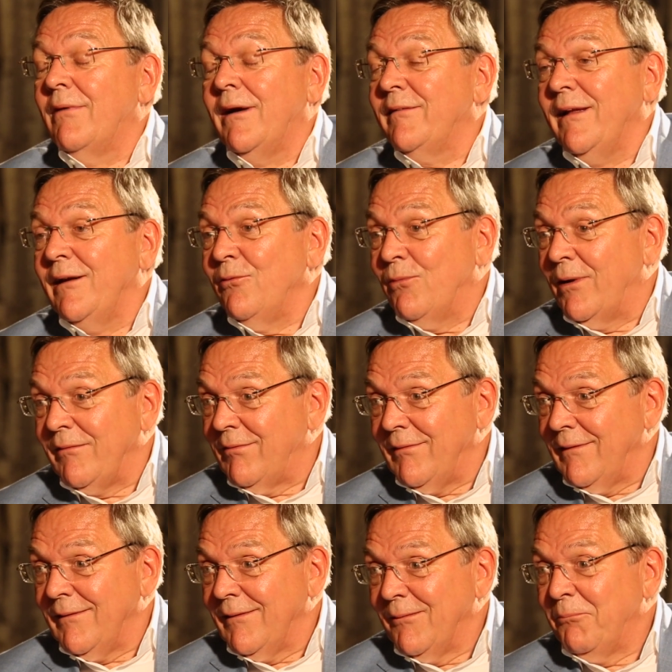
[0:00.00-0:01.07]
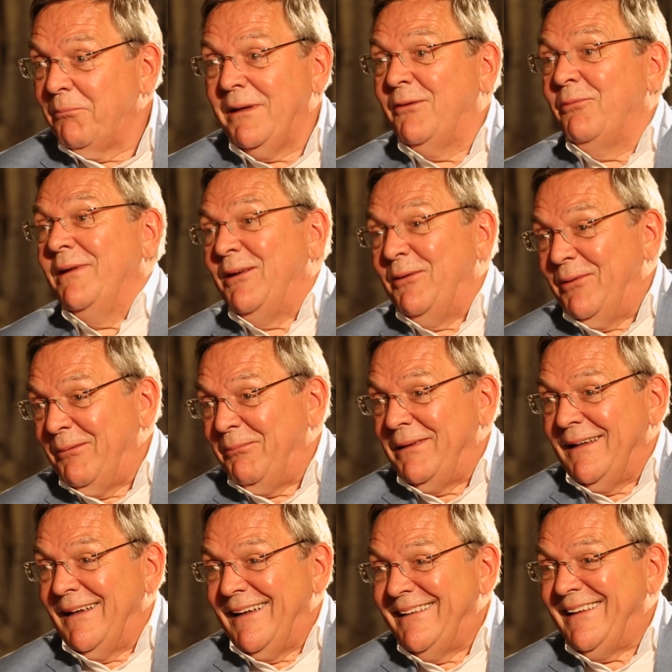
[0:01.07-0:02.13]
I tell you one thing, between you and
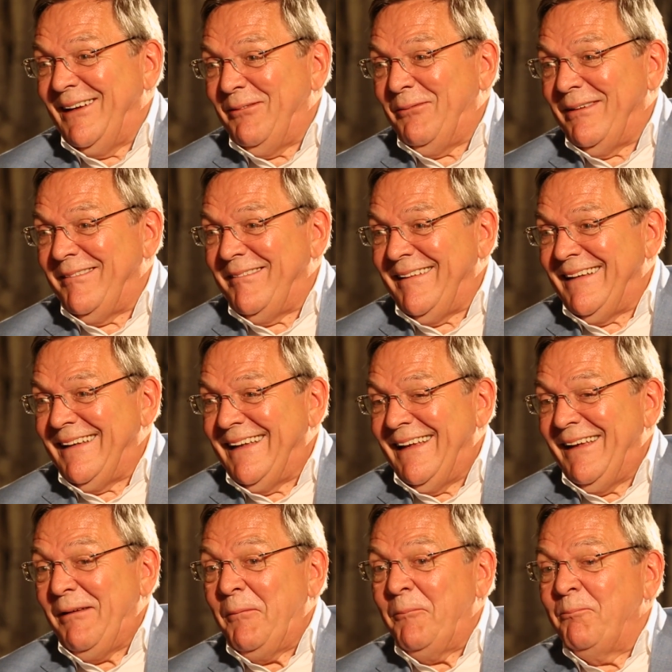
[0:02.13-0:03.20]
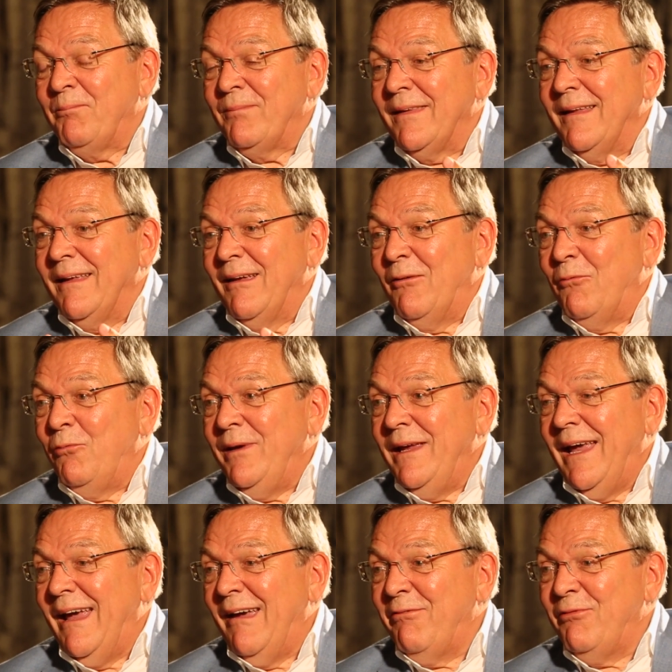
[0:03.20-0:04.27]
me, I tell you one thing. We
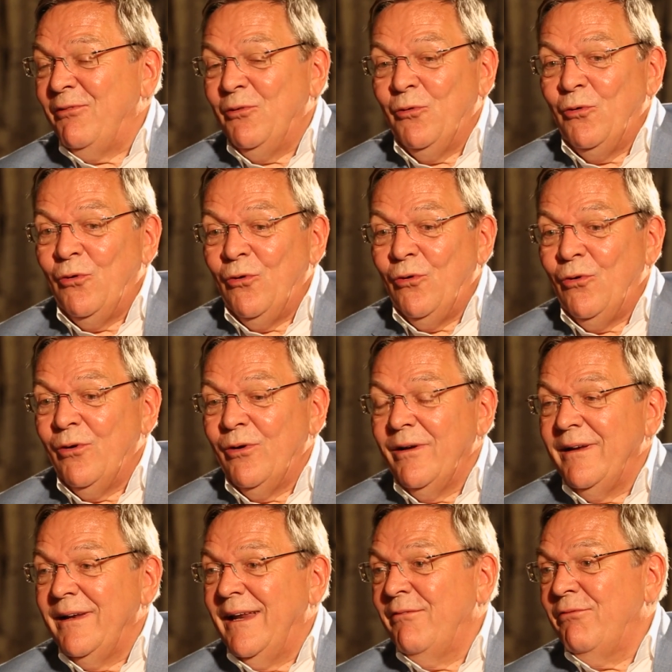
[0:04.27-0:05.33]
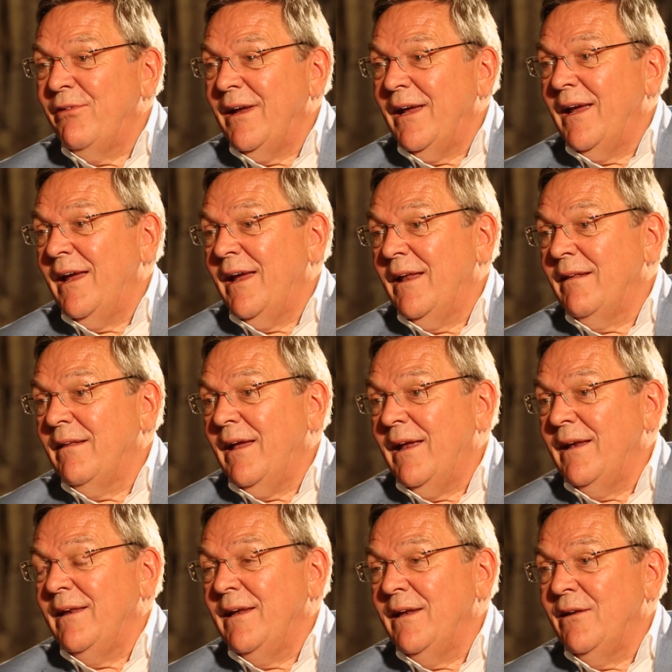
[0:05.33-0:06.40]
have never had
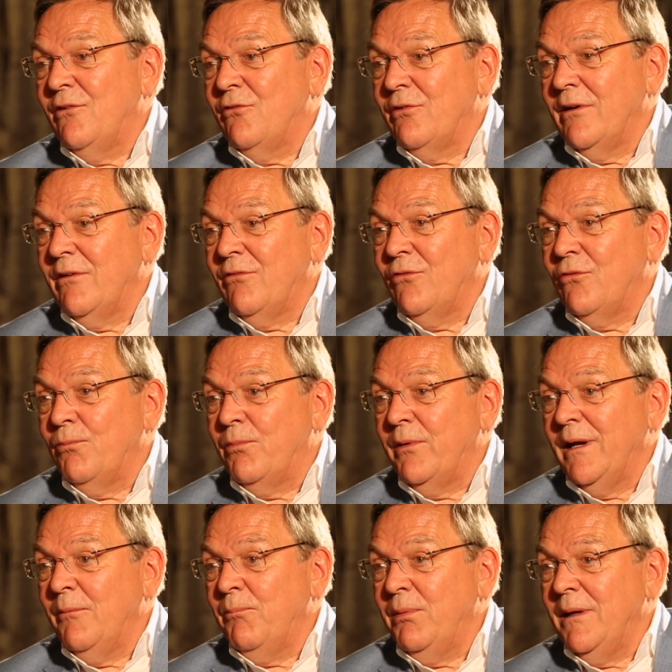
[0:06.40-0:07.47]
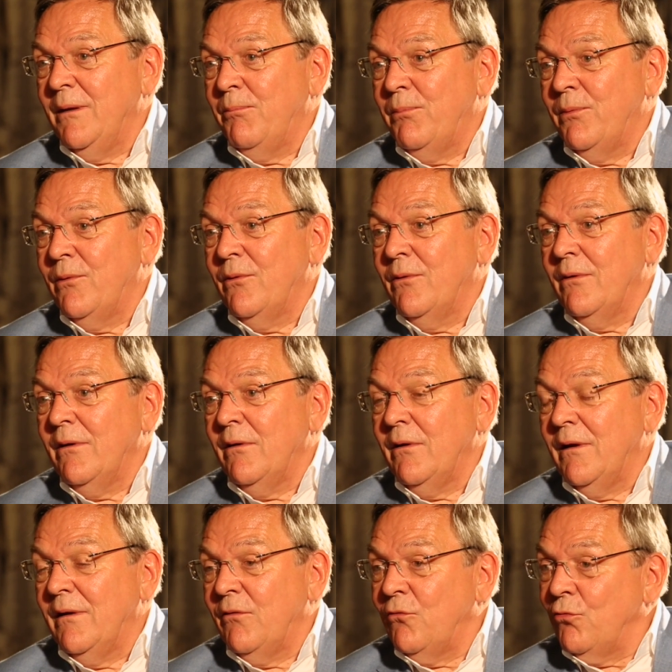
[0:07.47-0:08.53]
any interest to bring people
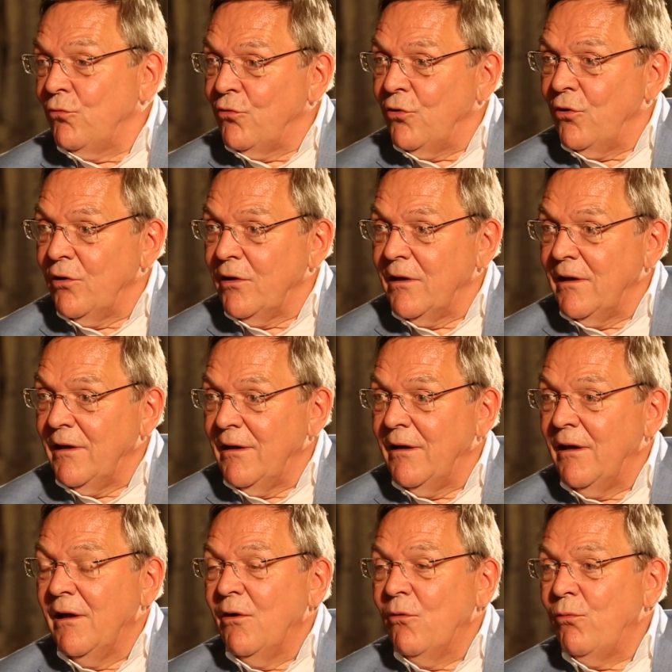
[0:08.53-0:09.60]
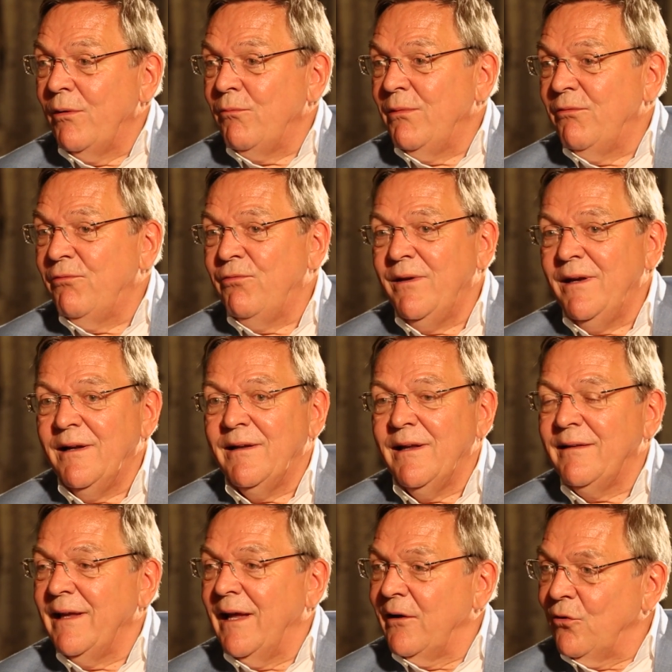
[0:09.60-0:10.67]
into Turkey when we feel
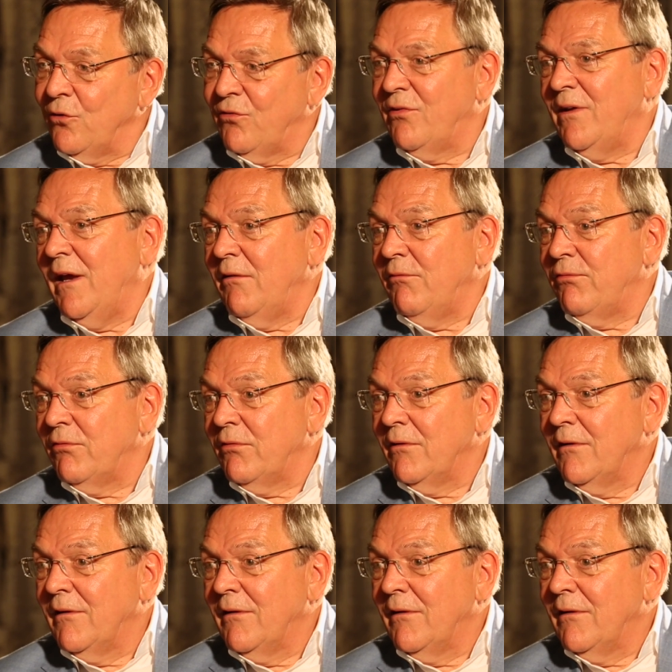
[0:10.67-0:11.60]
that they are not safe.